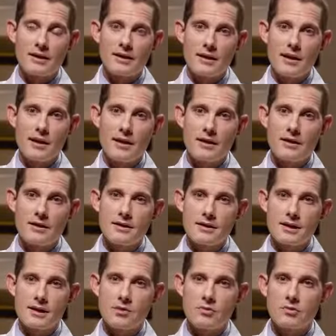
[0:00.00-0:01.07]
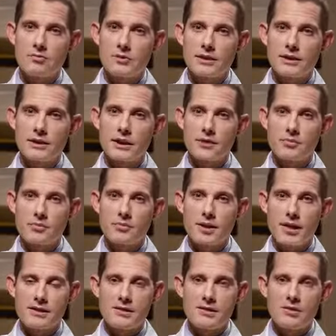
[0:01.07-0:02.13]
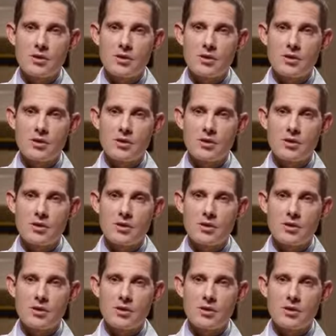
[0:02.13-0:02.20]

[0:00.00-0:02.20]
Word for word: And, and I think that that's what really labiaplasty is